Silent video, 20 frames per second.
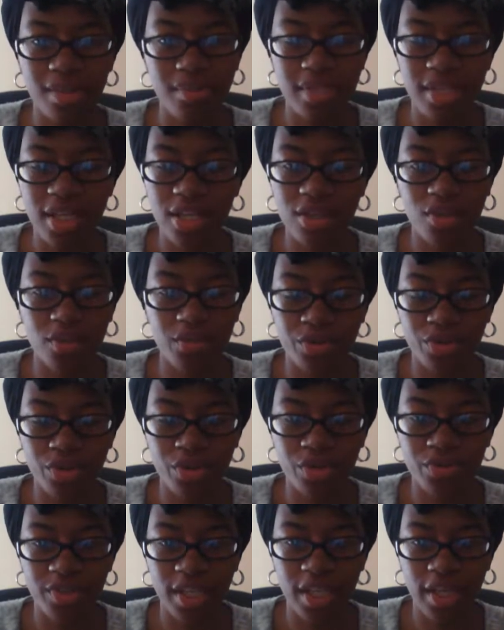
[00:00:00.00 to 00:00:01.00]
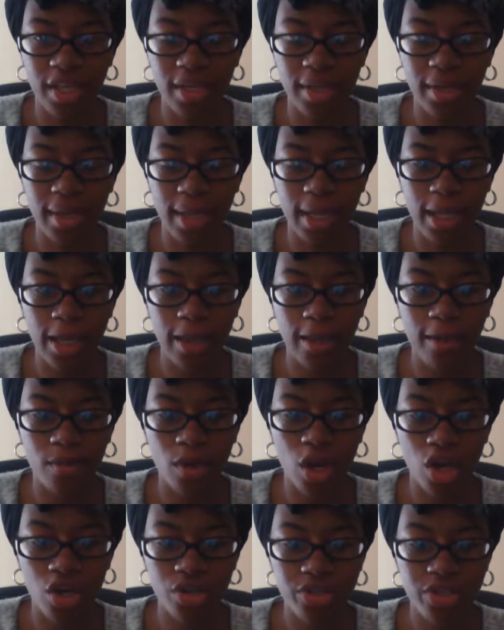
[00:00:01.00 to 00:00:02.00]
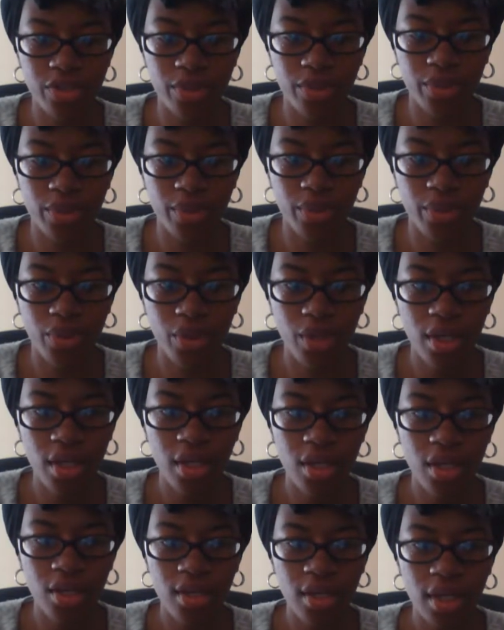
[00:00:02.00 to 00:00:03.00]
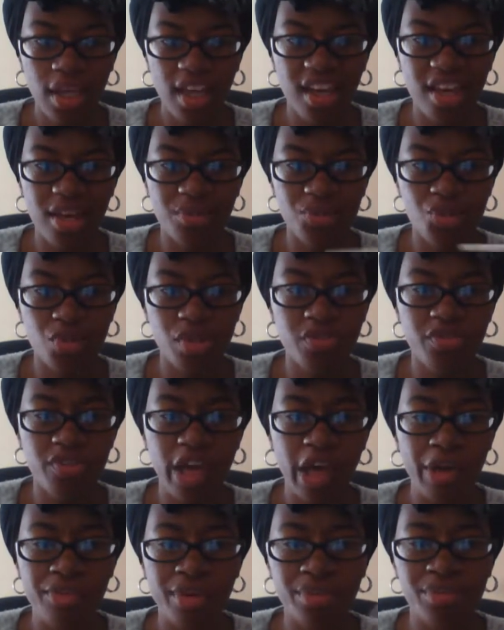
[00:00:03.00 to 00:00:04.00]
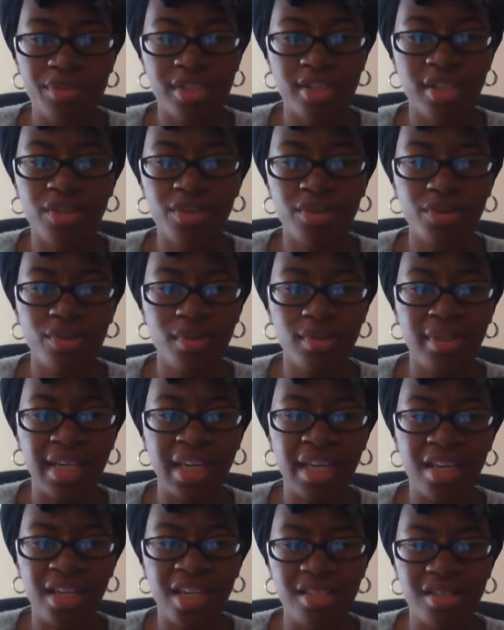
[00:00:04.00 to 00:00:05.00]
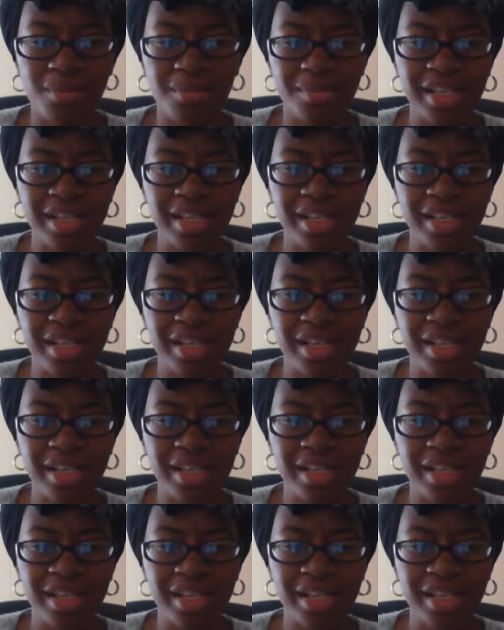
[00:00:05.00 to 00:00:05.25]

to keep saying over and over again. And also, I'm 25 and I'm single and it's a